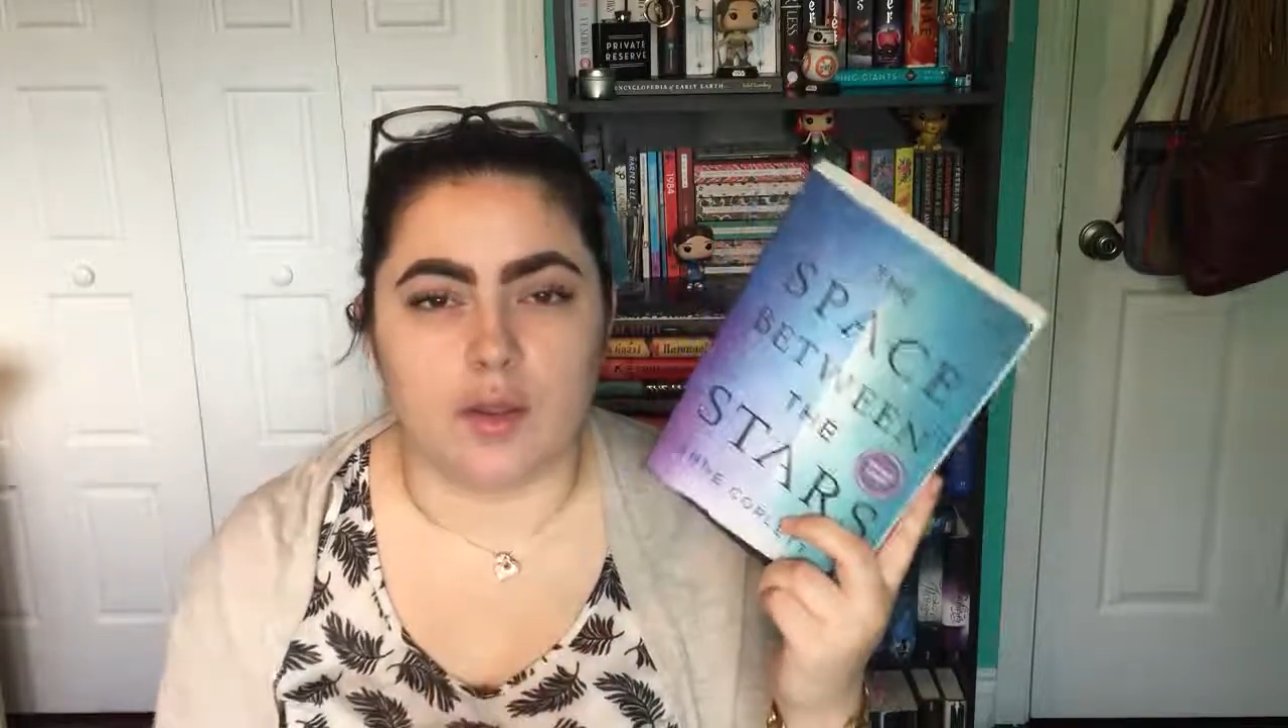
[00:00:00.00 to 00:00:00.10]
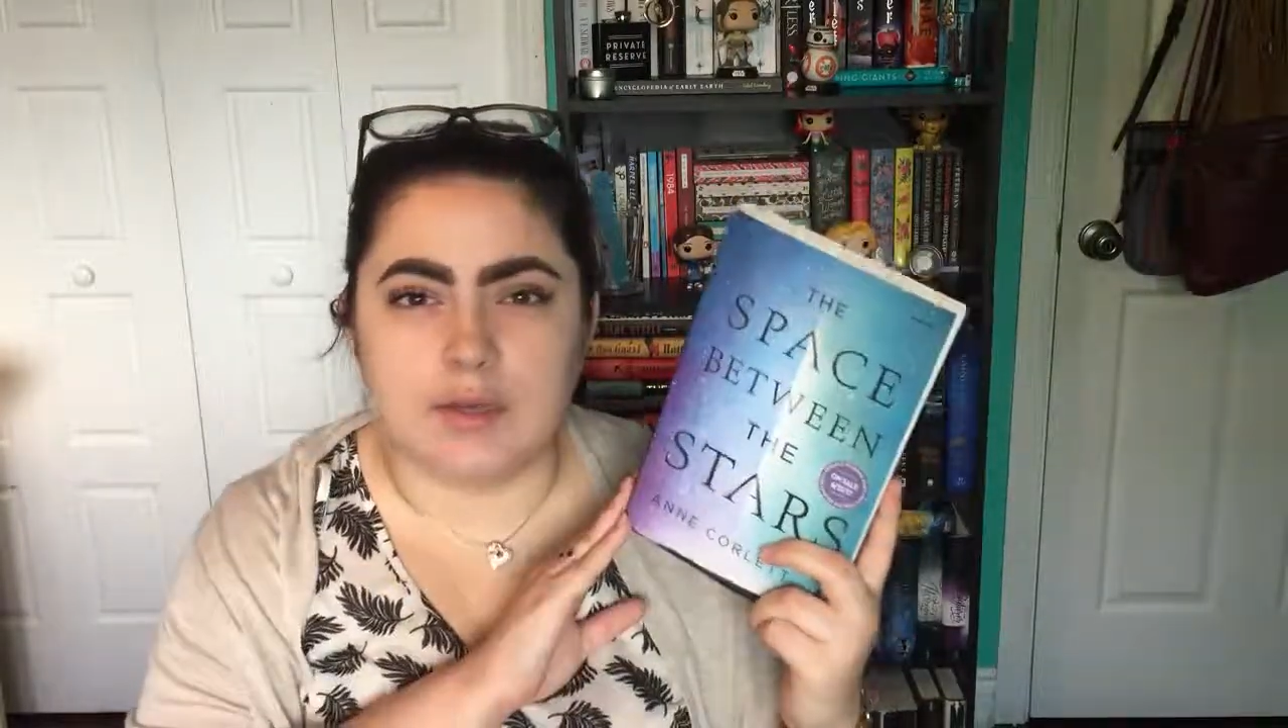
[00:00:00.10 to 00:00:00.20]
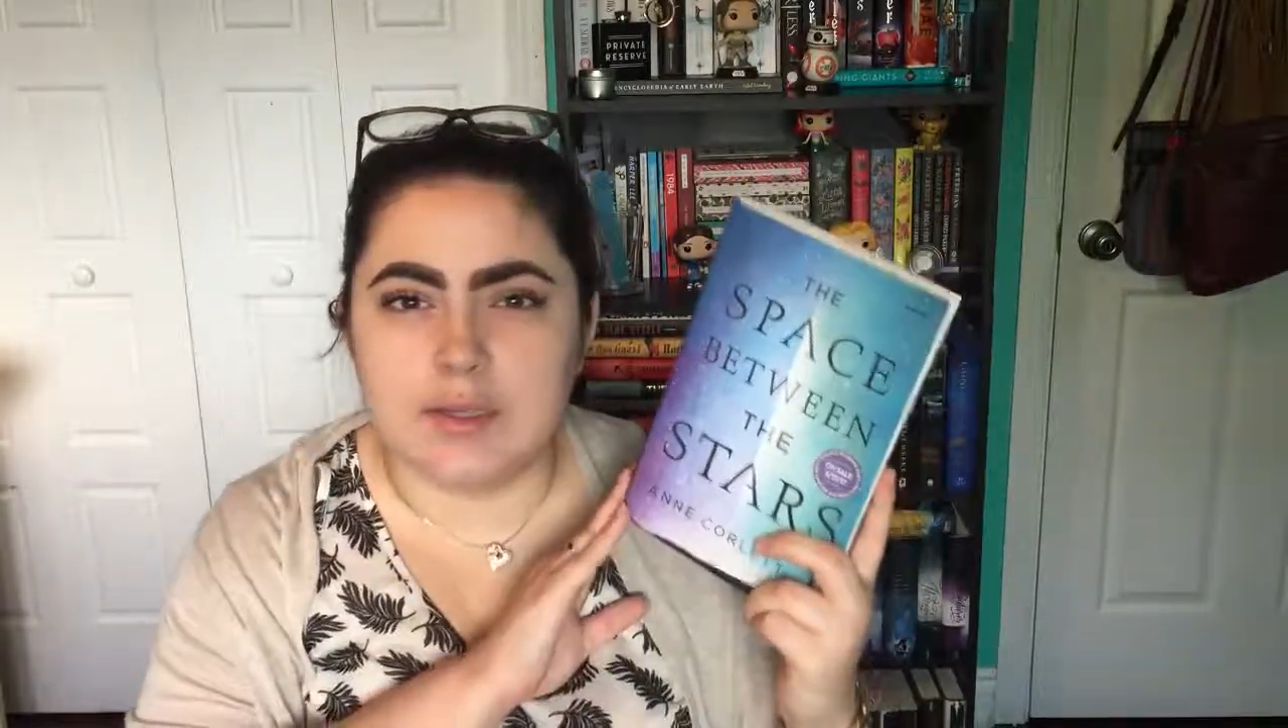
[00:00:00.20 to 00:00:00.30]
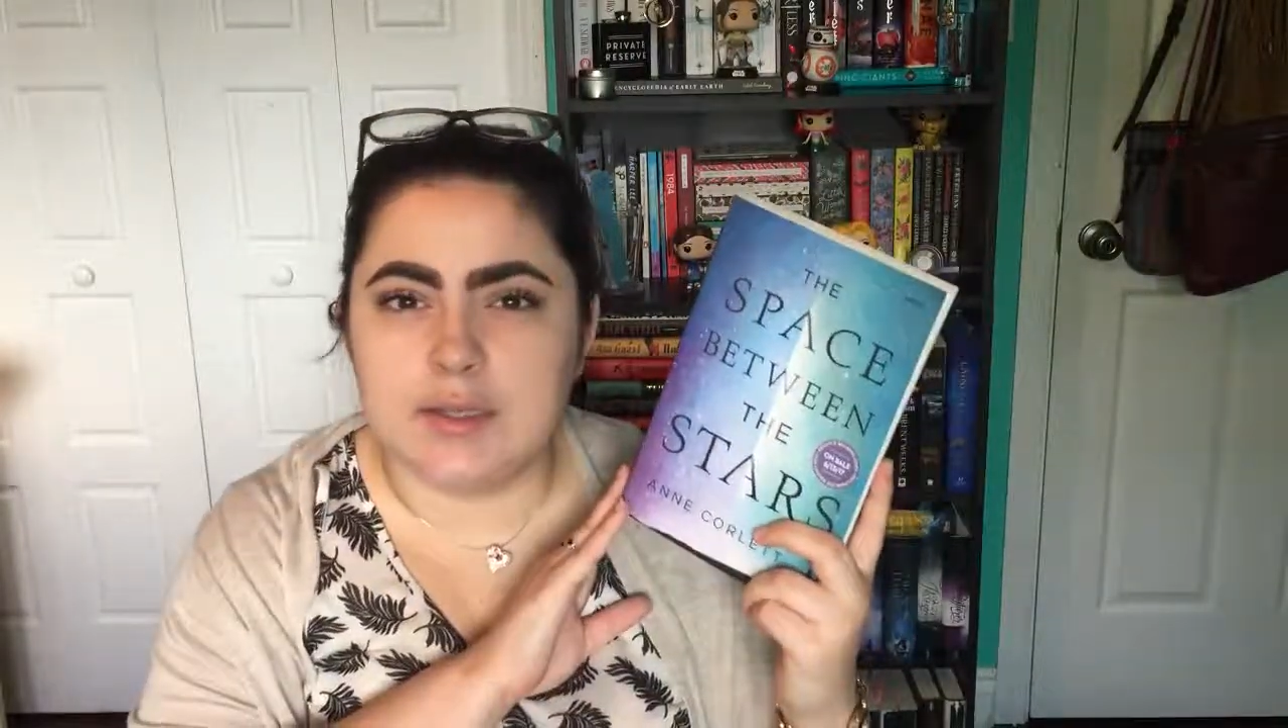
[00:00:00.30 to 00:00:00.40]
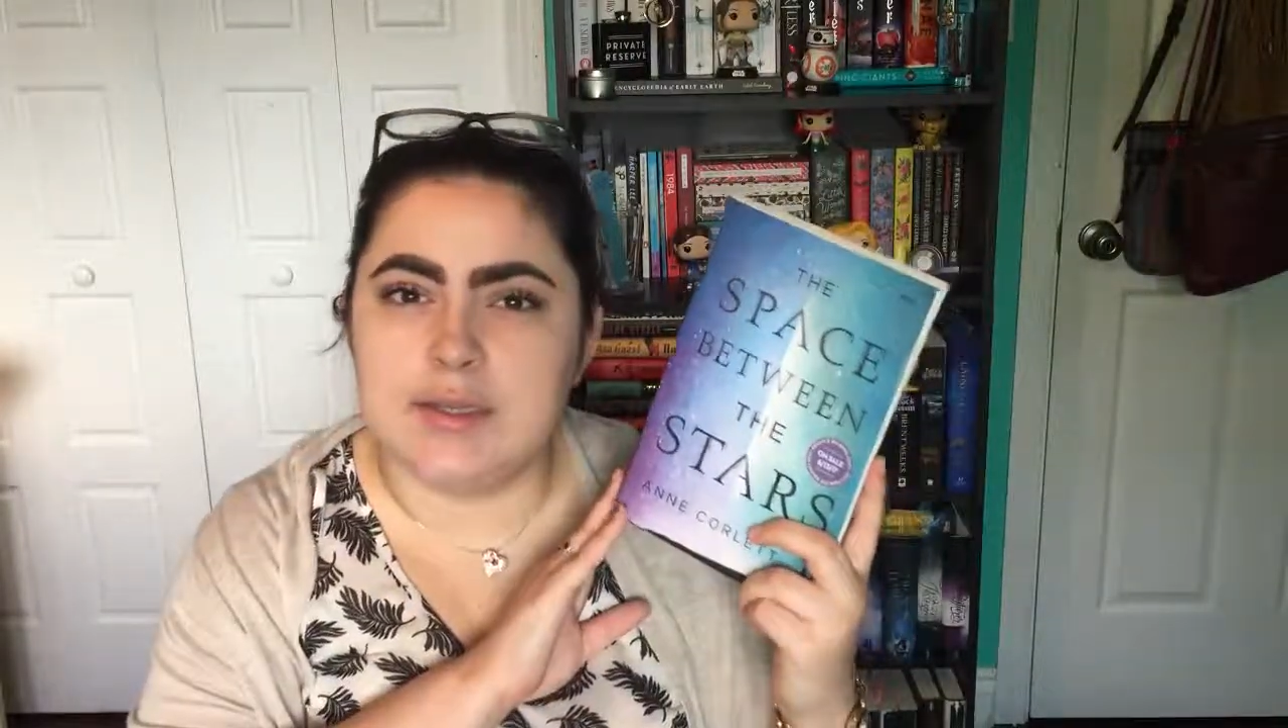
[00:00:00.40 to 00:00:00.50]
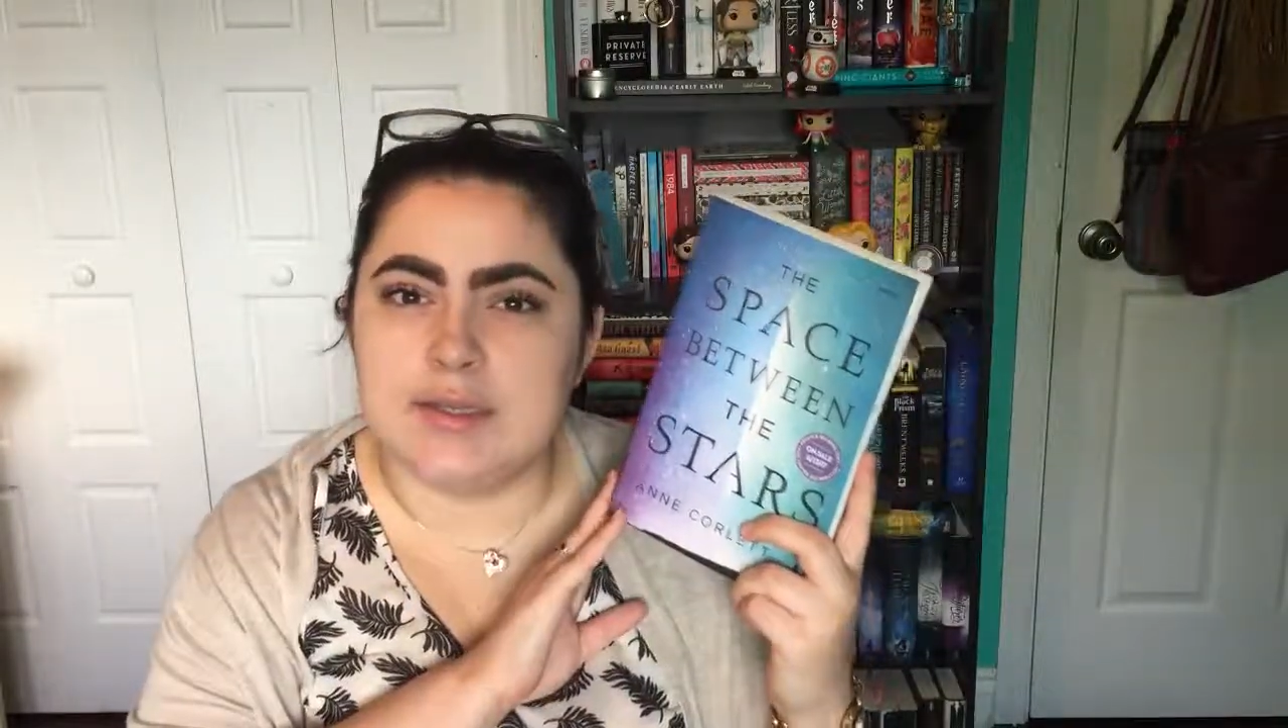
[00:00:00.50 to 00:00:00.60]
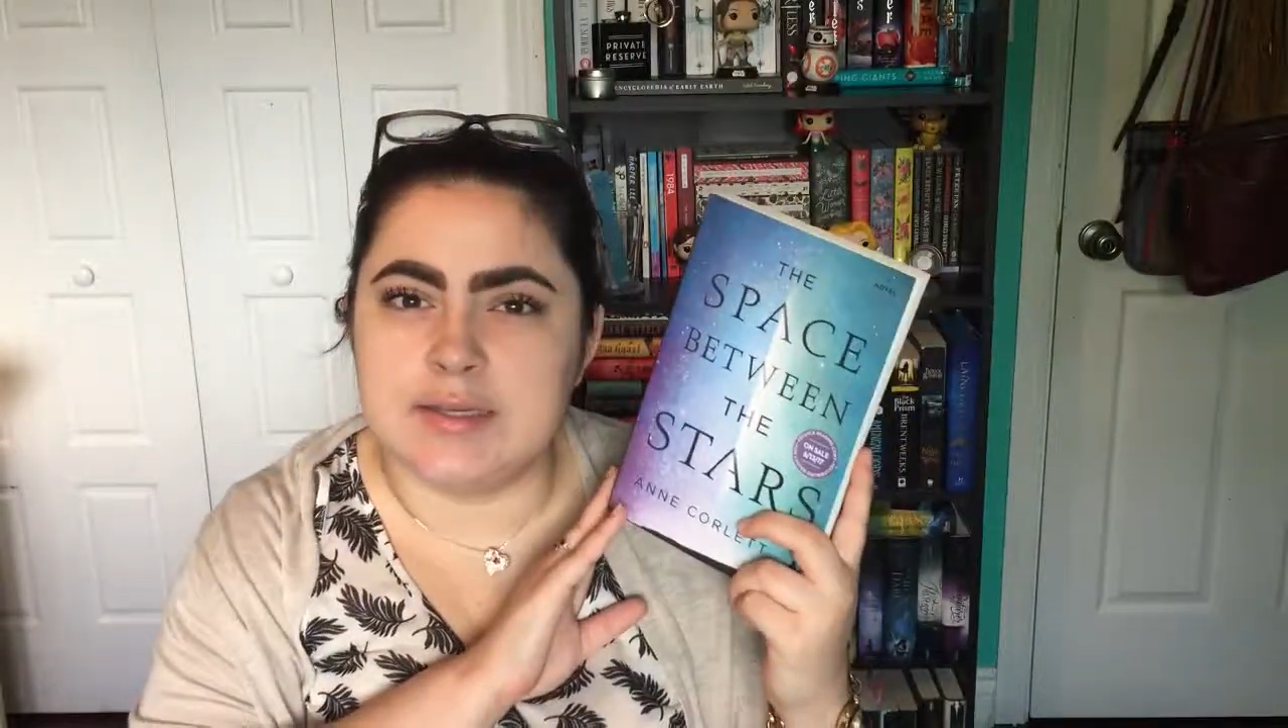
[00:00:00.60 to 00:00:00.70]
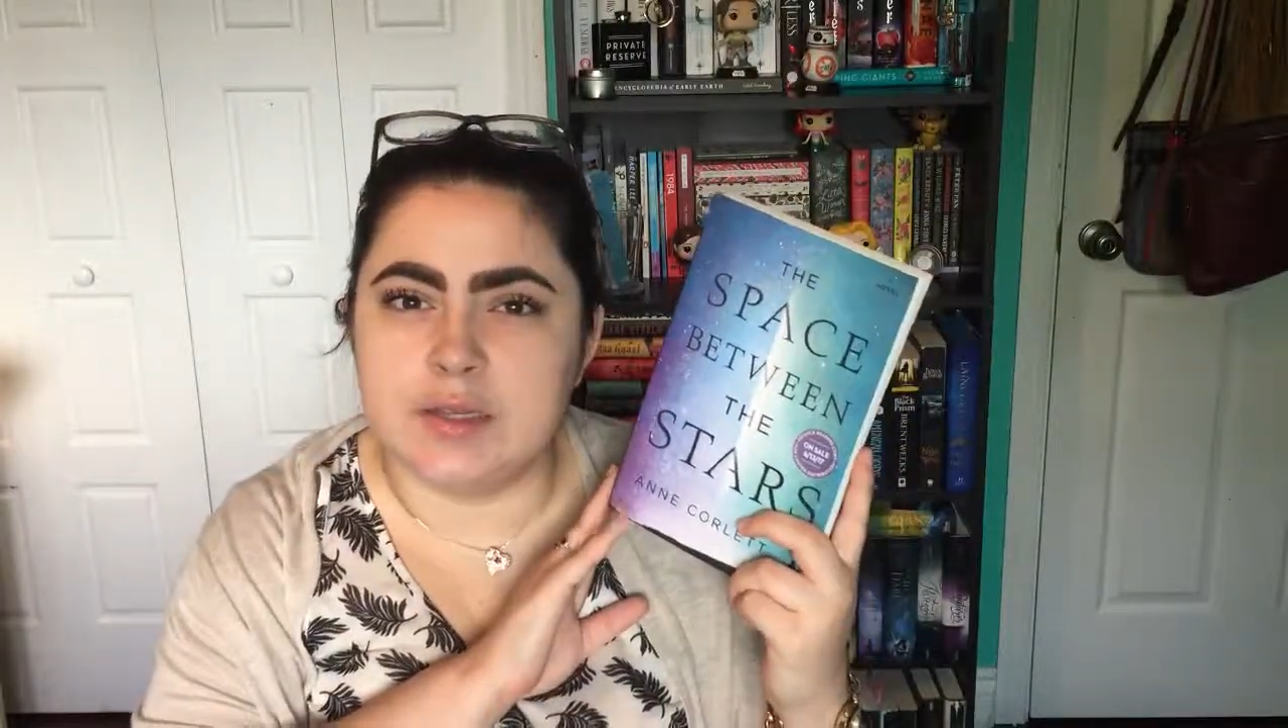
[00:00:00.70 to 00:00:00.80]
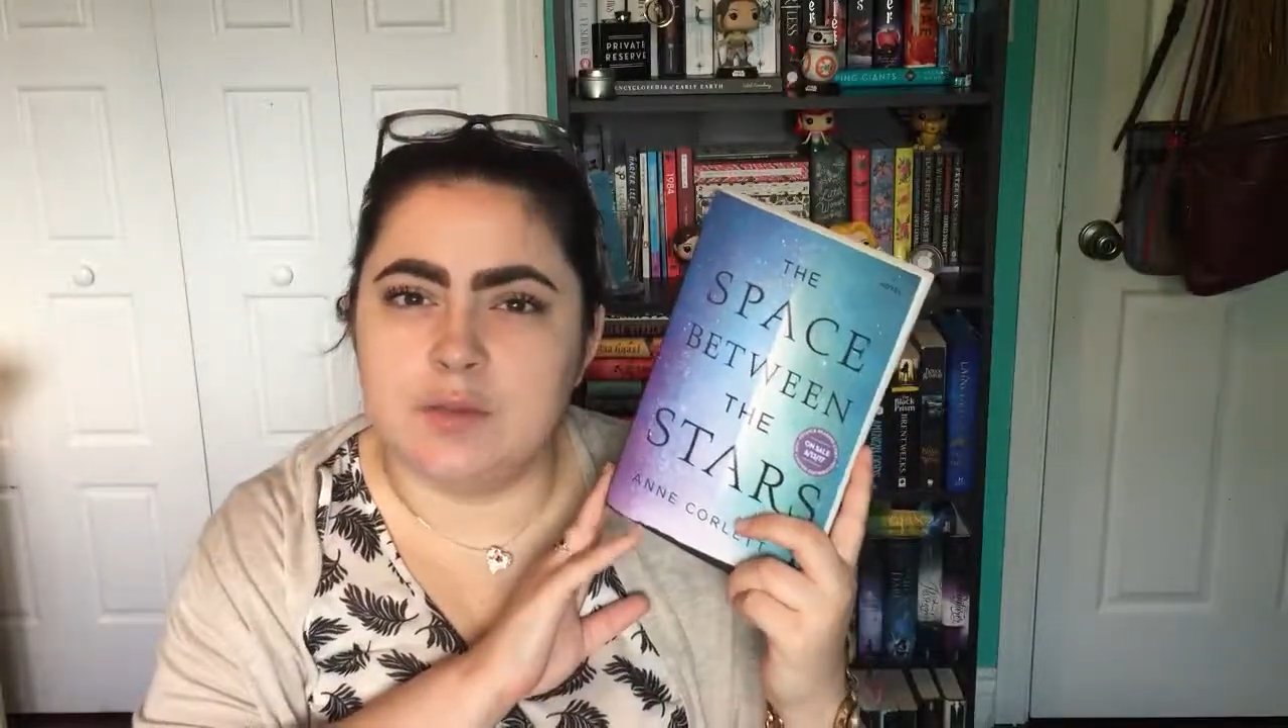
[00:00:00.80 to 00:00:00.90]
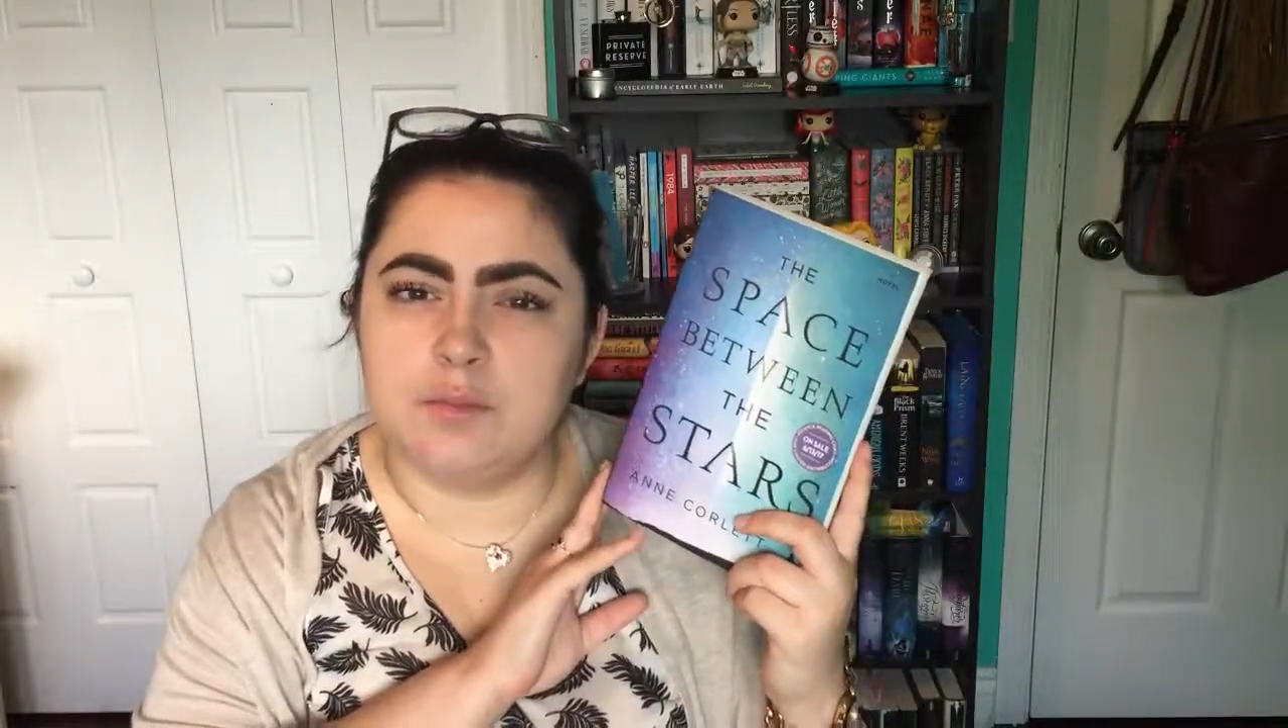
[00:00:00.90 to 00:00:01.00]
one
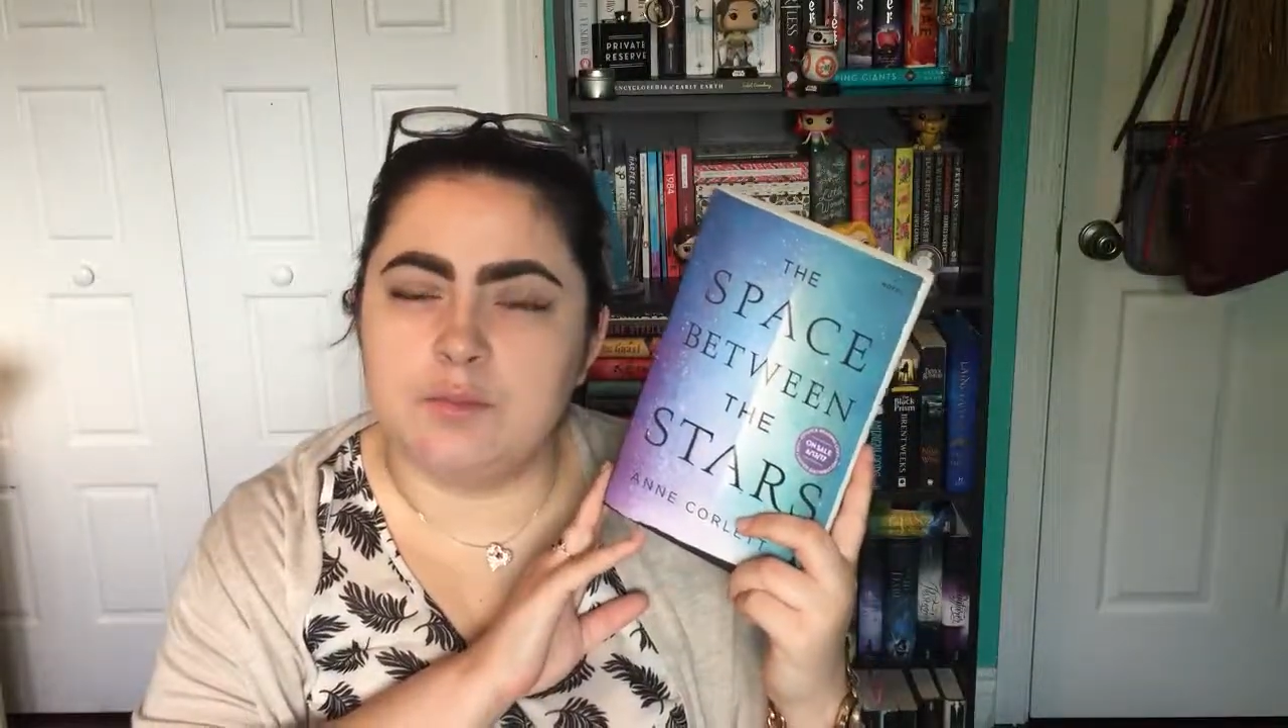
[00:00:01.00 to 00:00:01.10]
is